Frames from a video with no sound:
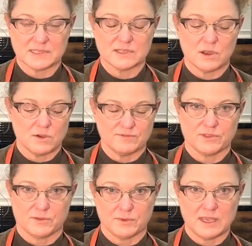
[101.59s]
So
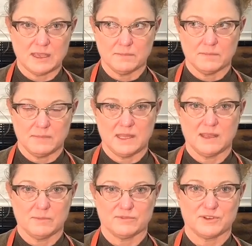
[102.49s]
3
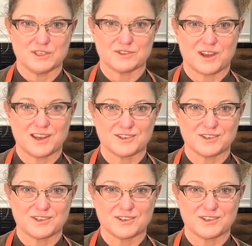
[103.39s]
medium freeze dryer